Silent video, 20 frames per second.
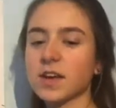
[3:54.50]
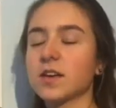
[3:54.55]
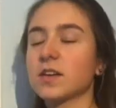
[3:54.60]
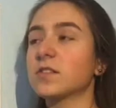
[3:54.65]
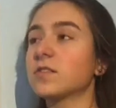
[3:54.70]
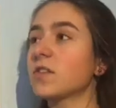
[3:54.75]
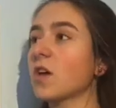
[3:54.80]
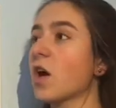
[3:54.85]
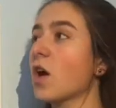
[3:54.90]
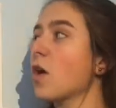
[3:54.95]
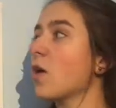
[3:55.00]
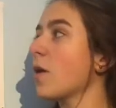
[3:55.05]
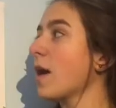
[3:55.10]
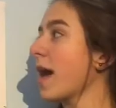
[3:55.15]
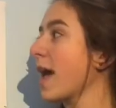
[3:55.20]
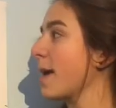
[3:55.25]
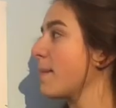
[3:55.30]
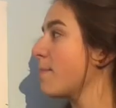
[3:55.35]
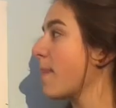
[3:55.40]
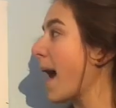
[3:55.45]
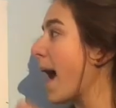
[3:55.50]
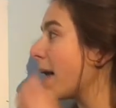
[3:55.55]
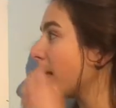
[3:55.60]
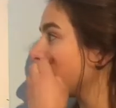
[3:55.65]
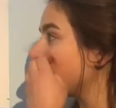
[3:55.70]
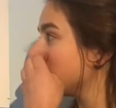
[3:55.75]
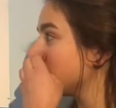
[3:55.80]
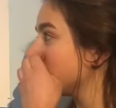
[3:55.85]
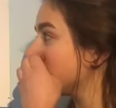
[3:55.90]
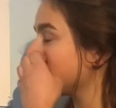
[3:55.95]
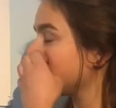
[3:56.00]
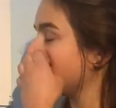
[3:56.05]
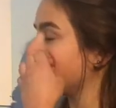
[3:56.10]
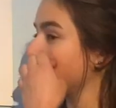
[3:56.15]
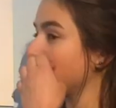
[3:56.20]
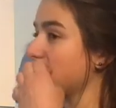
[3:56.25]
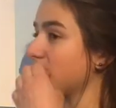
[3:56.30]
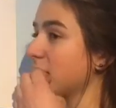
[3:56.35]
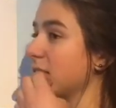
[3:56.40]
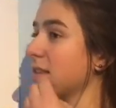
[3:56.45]
So a balance
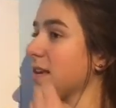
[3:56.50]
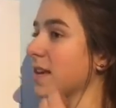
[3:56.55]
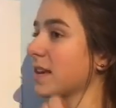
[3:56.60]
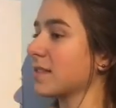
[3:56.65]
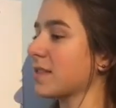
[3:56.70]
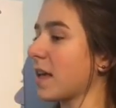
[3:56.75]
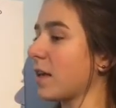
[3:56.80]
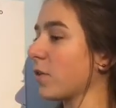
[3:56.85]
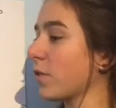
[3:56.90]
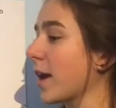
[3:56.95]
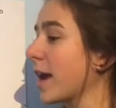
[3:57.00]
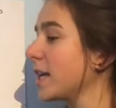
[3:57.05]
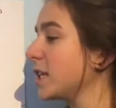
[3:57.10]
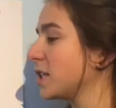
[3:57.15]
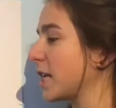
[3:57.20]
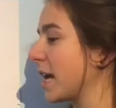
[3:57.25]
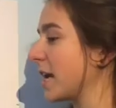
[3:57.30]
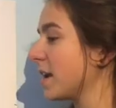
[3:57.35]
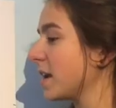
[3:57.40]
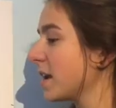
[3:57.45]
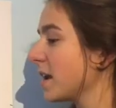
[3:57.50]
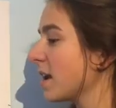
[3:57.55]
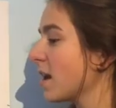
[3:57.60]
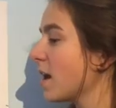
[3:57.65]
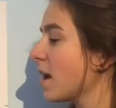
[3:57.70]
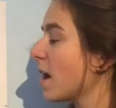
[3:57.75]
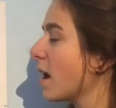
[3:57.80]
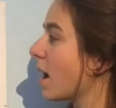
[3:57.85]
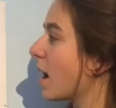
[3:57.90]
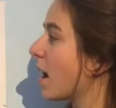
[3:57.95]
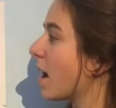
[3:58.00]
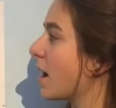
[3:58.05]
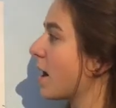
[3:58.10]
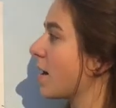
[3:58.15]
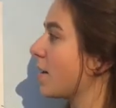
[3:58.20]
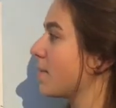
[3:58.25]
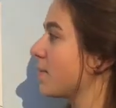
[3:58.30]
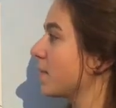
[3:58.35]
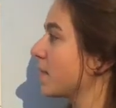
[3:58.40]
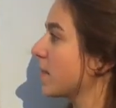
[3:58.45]
uses acceleration.
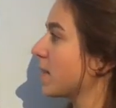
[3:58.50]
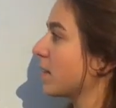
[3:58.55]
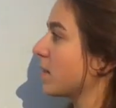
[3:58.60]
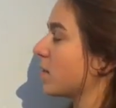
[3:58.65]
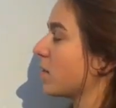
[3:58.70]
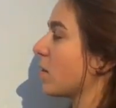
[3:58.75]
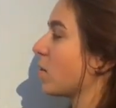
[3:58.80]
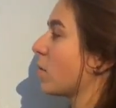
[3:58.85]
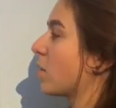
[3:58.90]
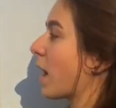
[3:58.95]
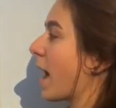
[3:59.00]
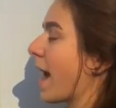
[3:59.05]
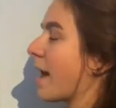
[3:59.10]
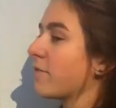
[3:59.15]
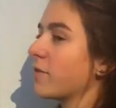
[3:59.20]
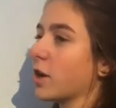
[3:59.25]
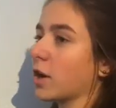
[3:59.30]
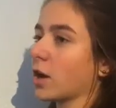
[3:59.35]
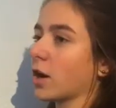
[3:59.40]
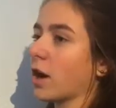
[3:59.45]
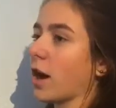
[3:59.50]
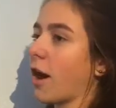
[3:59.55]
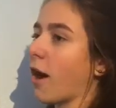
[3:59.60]
The heavier